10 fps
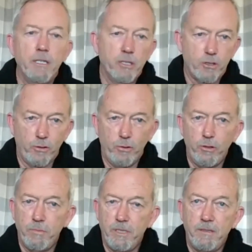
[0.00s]
a
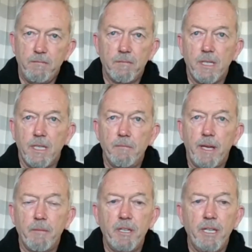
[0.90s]
term and
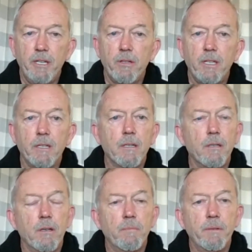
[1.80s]
maybe an area that a
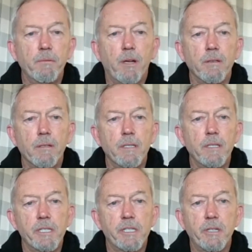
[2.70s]
lot of people don't
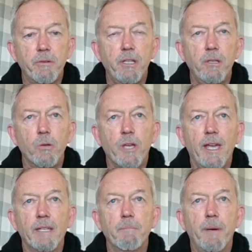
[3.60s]
necessarily look
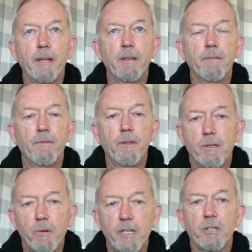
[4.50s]
at. But if the
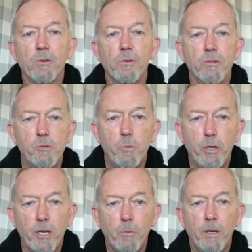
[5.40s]
thoracic core is
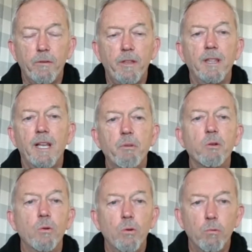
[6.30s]
working well, the lumbar
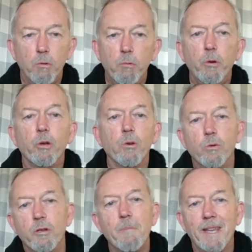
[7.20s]
core will work
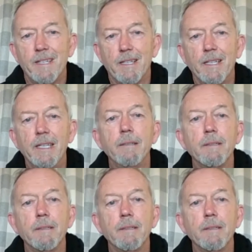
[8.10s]
automatically.